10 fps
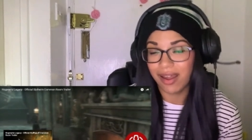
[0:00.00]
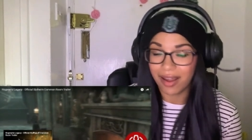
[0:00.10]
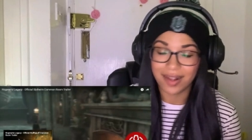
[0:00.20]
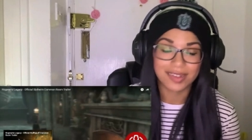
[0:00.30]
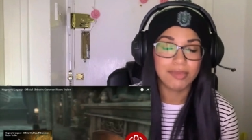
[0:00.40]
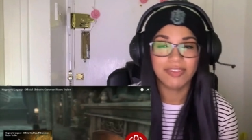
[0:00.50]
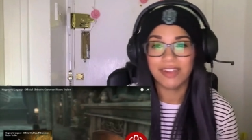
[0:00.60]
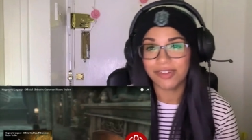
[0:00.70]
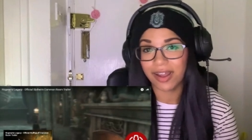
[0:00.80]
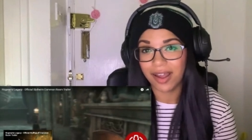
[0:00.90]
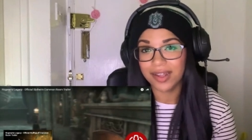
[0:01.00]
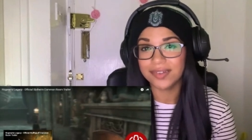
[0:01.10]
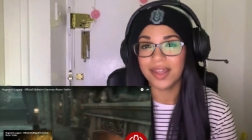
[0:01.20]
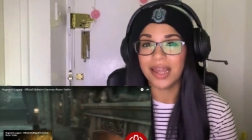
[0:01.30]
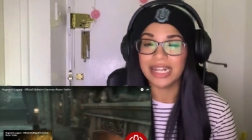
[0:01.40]
Uh, so, me a favour,
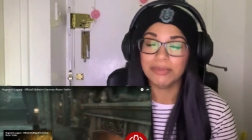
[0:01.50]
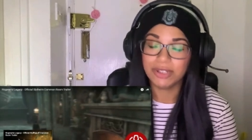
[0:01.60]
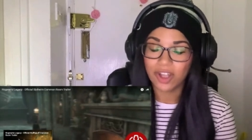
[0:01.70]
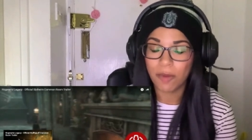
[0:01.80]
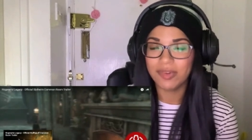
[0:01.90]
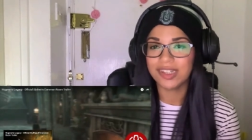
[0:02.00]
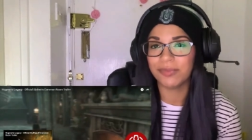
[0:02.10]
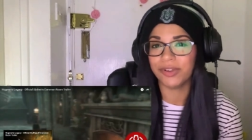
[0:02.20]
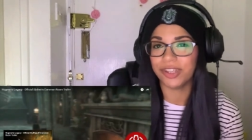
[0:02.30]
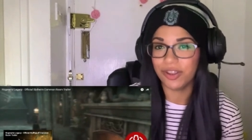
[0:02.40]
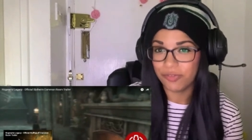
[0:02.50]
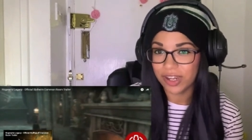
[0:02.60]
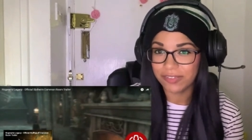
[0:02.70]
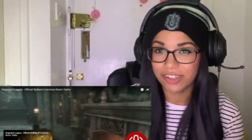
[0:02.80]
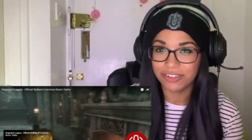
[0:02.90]
guys. Let me in the comments what you
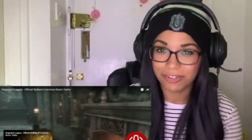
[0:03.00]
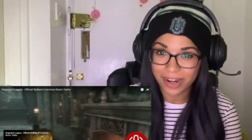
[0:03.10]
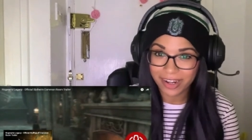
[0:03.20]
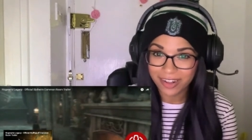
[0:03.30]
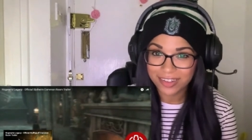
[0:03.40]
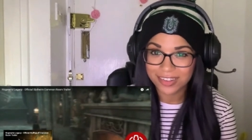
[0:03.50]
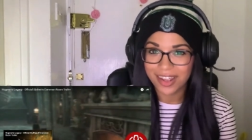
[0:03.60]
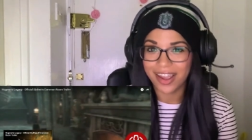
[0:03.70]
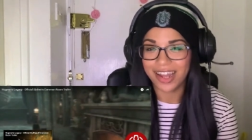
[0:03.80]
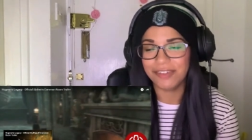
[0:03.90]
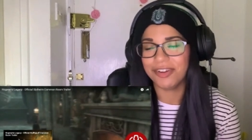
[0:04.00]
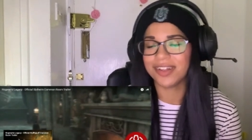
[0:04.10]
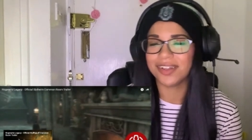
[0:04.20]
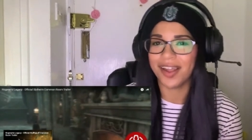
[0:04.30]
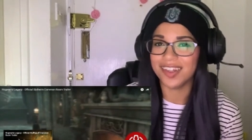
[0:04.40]
think of these trailers and if you're
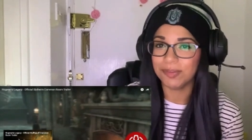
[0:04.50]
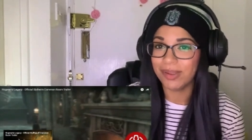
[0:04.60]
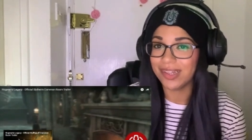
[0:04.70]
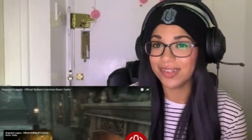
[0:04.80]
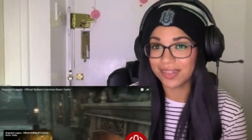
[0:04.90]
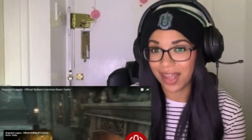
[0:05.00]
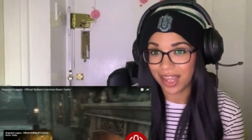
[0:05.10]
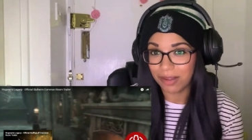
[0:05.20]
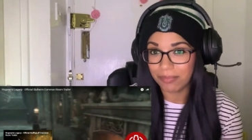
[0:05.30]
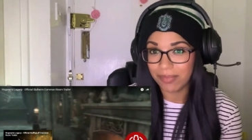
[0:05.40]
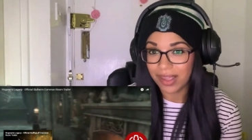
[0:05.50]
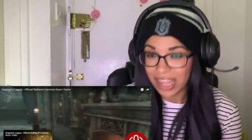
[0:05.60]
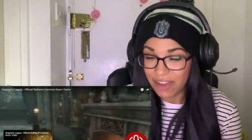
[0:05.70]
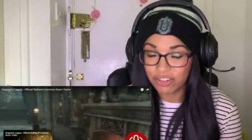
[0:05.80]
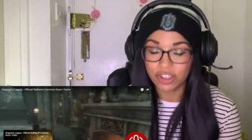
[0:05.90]
excited to play this game.
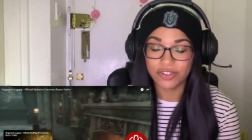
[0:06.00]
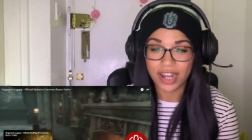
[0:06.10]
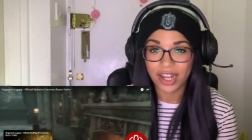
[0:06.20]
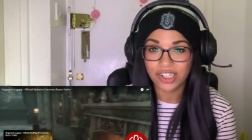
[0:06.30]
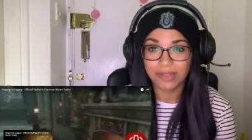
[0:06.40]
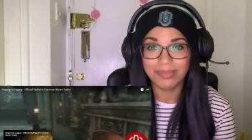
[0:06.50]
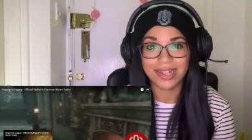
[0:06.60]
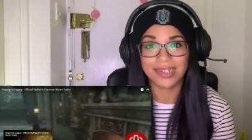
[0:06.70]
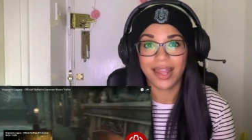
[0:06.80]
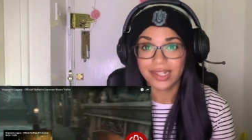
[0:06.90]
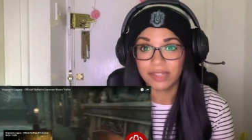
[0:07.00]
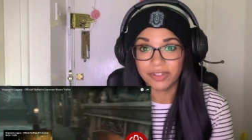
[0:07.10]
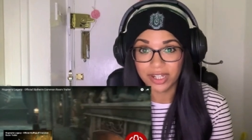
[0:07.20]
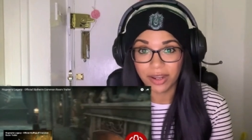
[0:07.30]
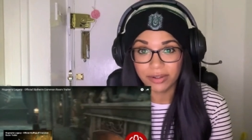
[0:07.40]
If you enjoy the reaction, please like the
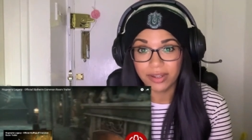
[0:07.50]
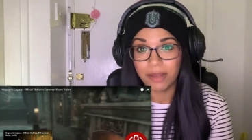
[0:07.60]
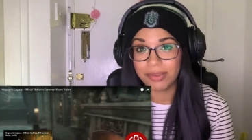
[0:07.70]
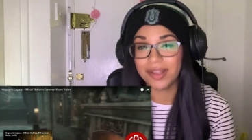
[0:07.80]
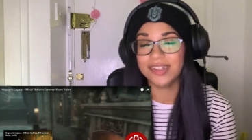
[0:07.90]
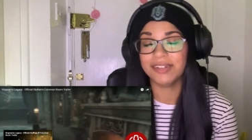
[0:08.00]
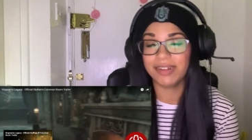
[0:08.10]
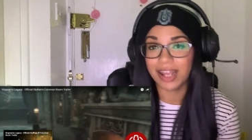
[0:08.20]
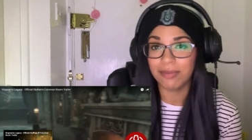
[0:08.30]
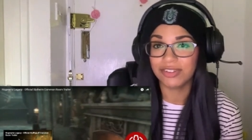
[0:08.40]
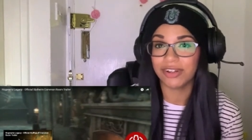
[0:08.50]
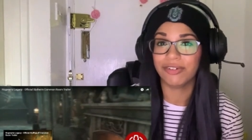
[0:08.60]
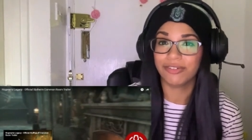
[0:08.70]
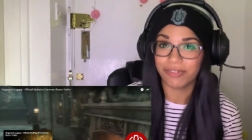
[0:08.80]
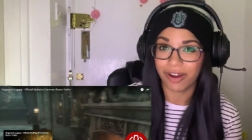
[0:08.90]
video because it really helps
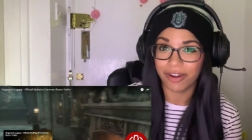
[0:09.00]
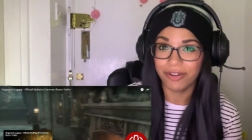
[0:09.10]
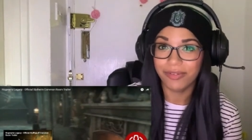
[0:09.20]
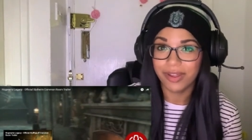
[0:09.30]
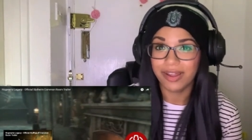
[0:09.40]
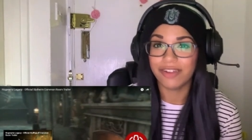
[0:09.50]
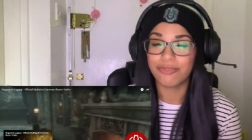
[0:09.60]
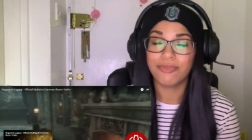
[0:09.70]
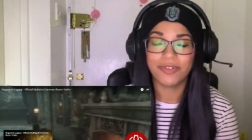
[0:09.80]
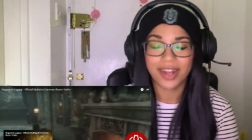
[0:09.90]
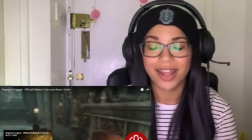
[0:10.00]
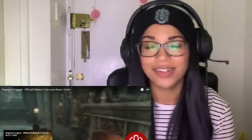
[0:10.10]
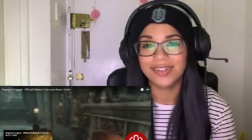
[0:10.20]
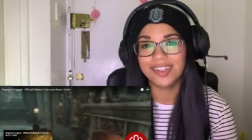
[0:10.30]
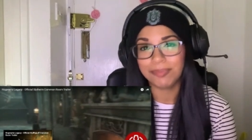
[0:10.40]
channel grow. And for more
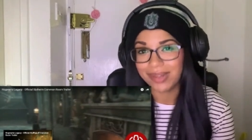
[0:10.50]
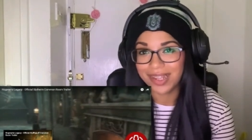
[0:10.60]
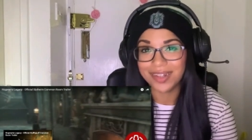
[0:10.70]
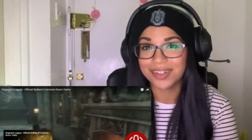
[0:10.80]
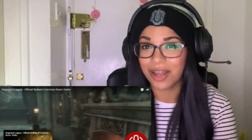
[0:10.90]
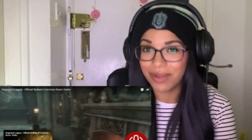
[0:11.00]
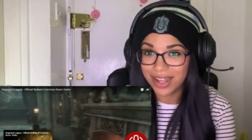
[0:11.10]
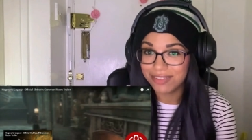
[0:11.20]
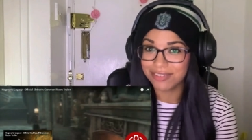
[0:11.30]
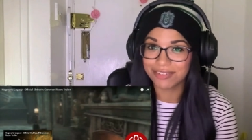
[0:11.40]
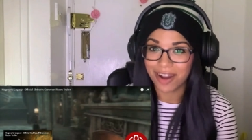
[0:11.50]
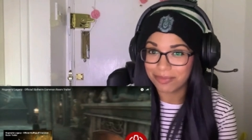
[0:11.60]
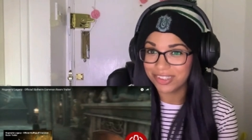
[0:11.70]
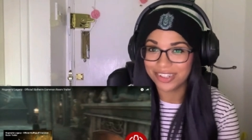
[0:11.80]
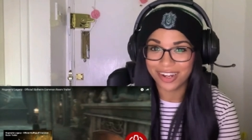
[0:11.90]
reactions, please go ahead and subscribe
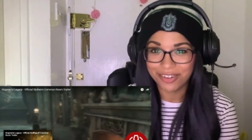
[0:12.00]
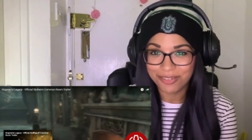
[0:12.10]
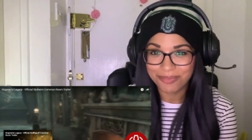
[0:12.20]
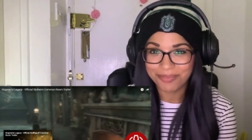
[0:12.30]
to the channel.